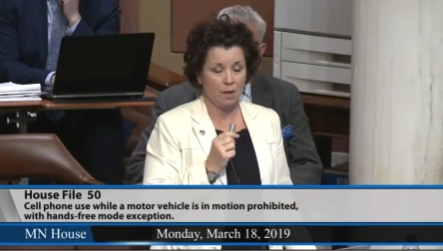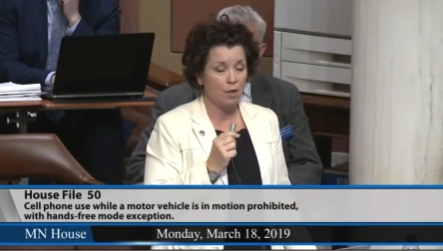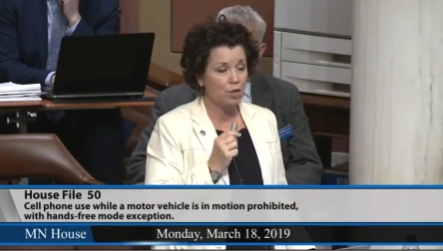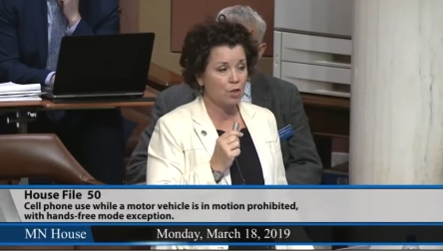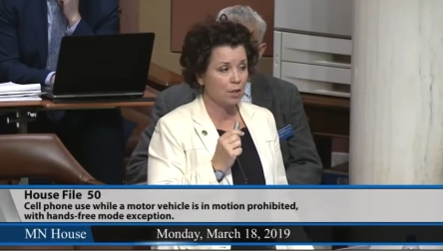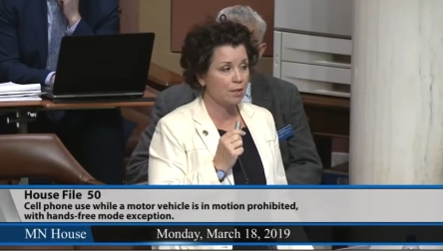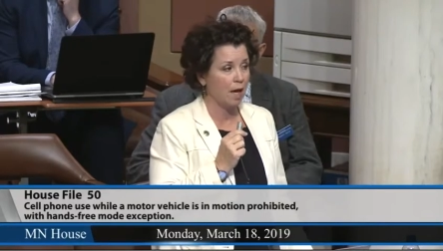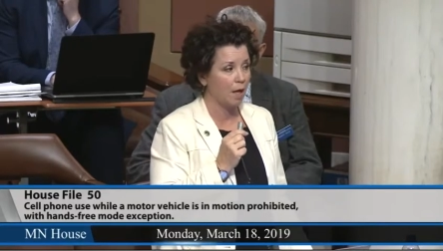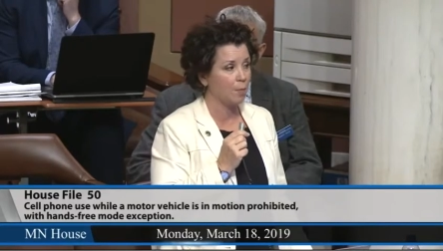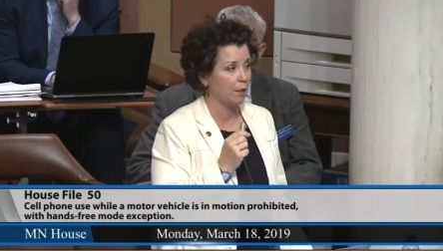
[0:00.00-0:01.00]
There should
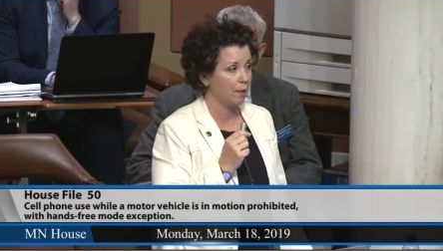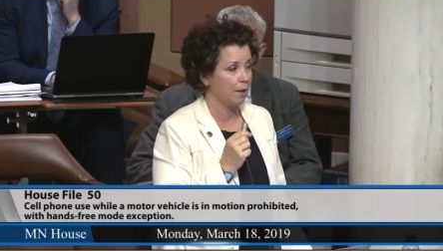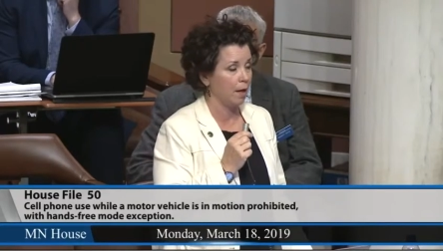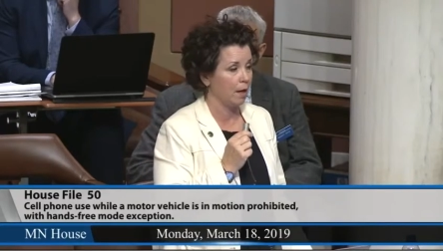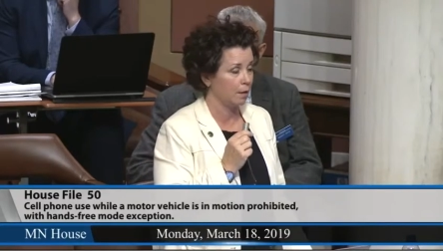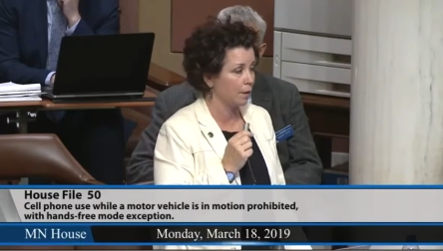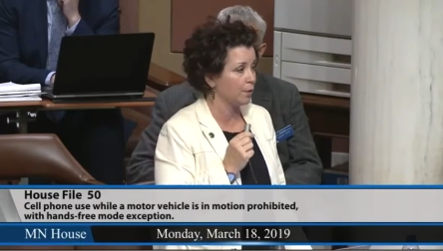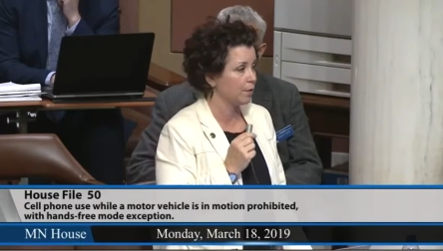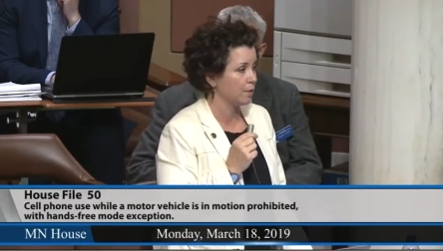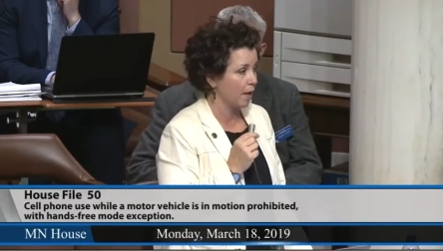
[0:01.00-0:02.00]
not be
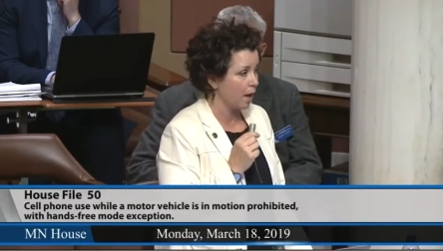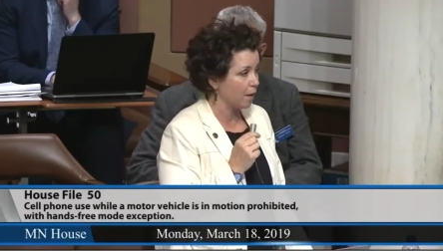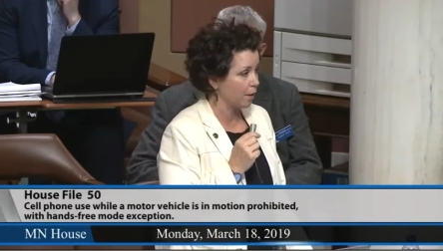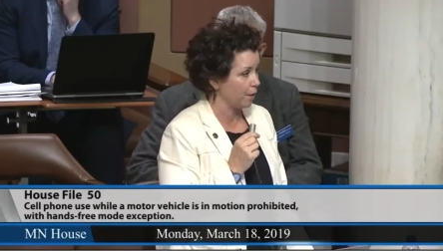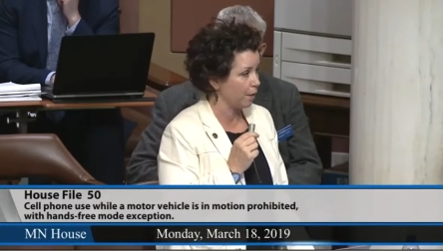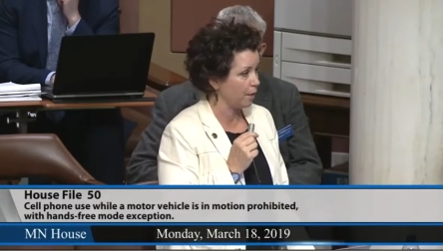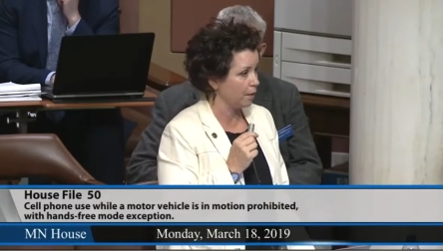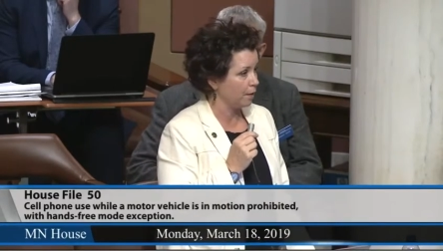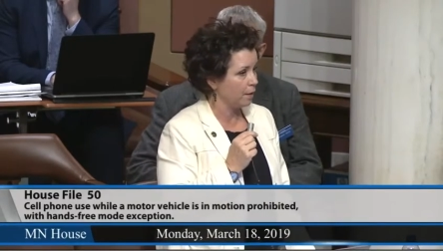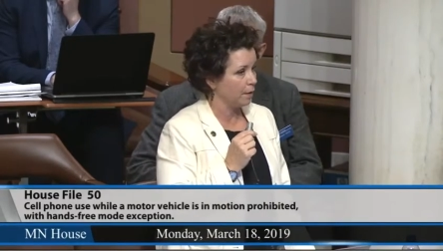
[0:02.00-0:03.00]
another death.
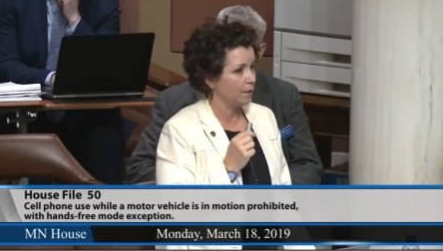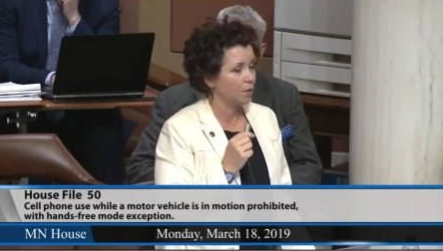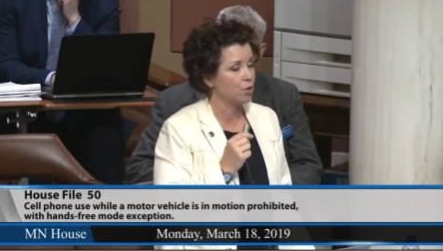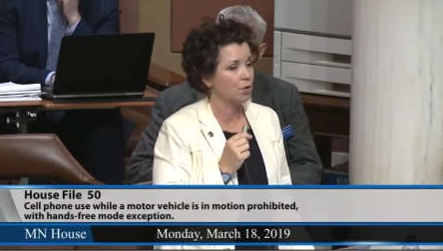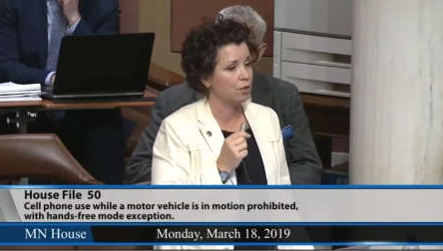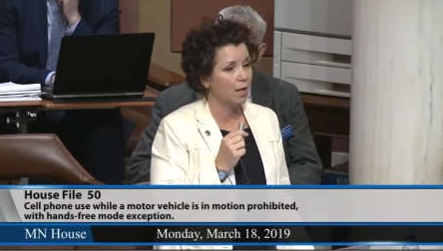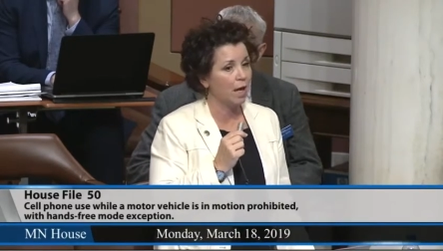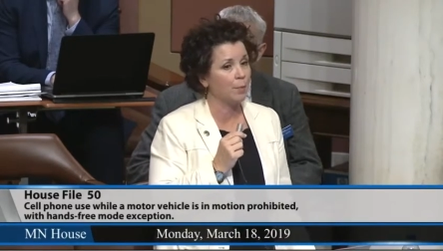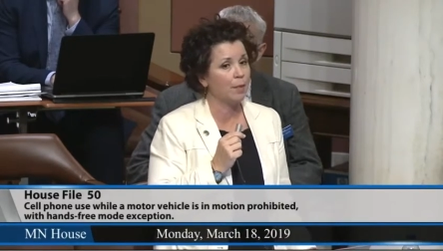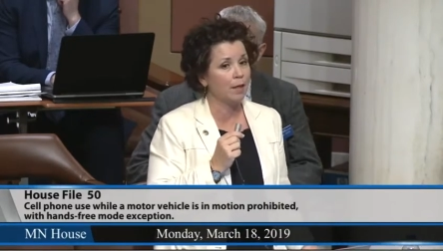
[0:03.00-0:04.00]
There should
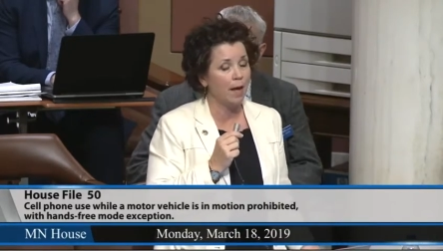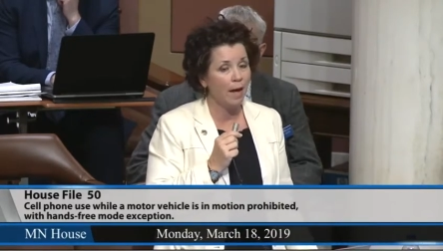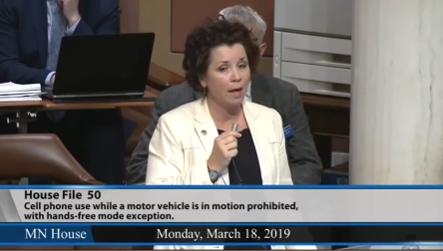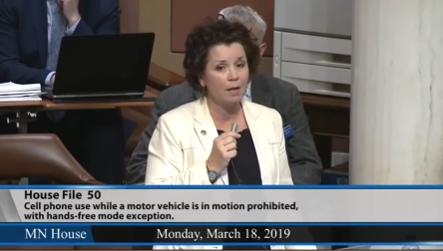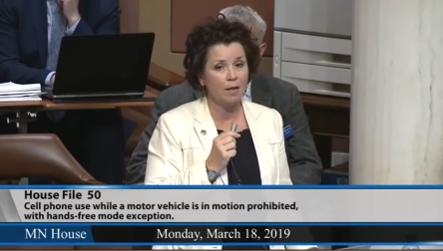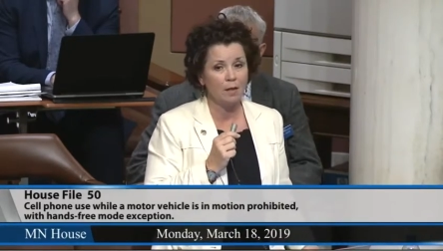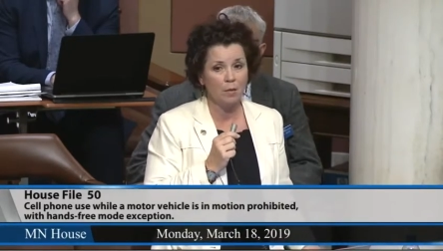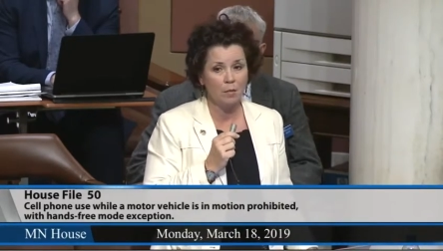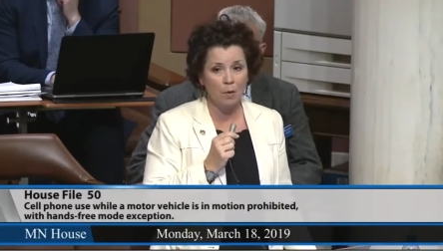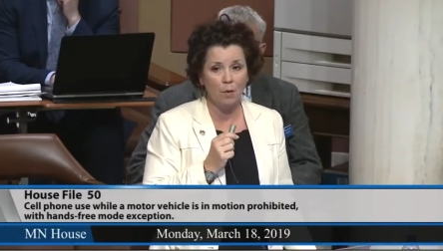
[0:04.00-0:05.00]
not be
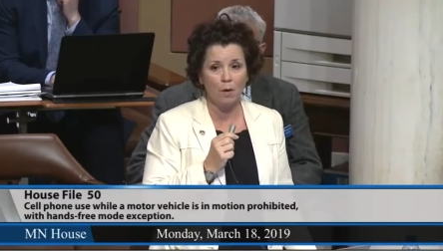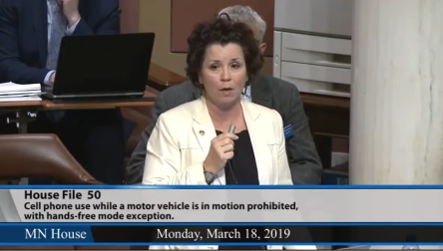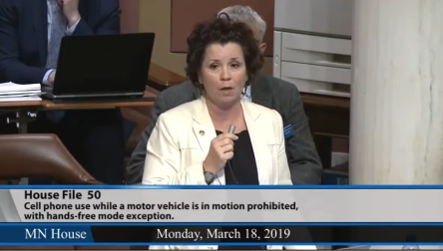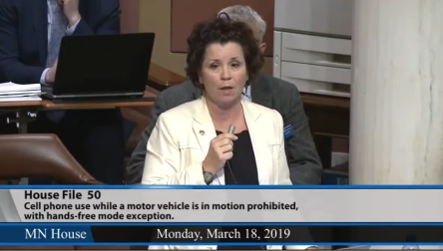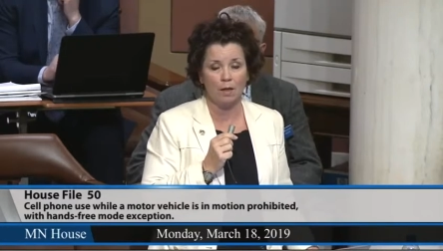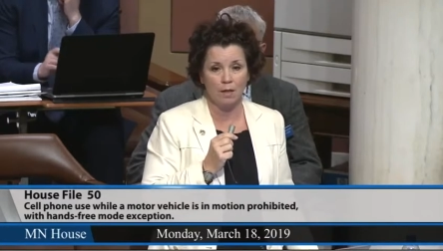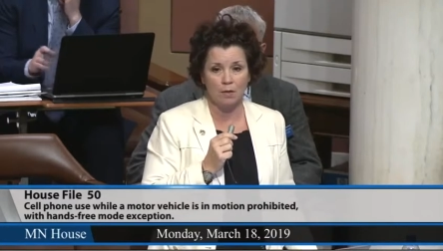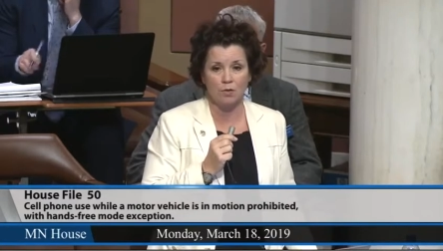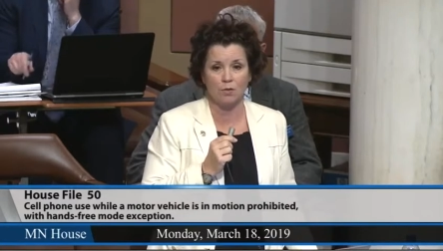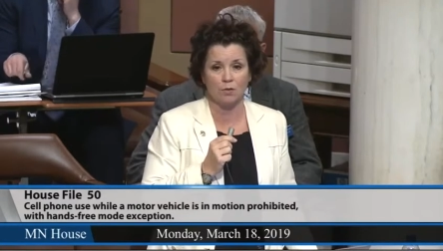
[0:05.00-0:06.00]
any more
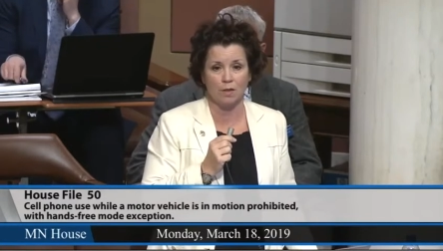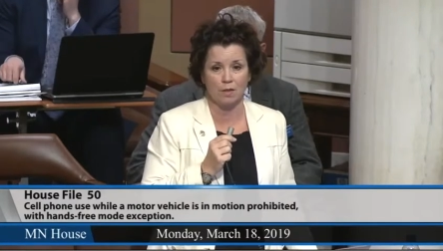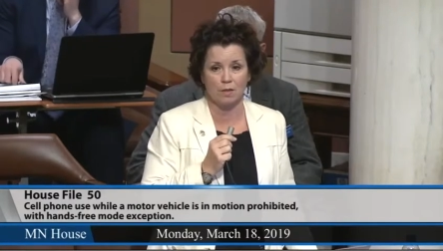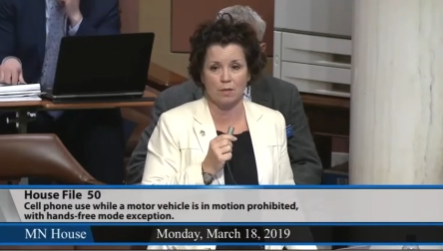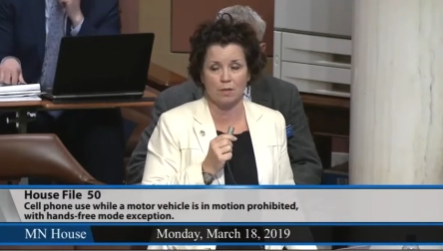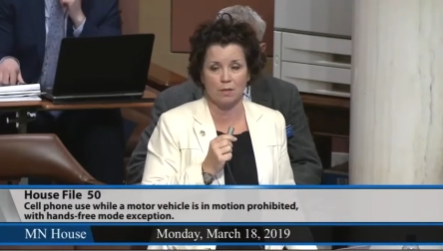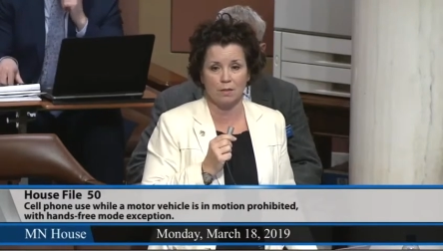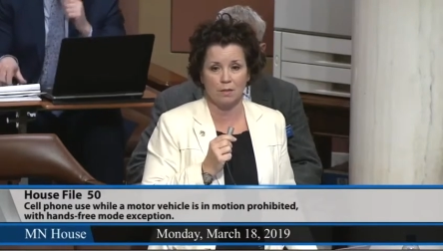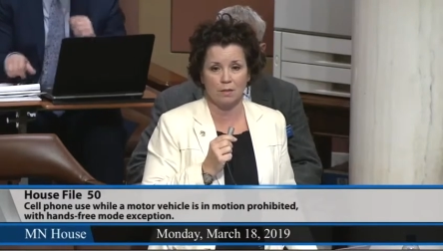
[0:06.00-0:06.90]
injuries.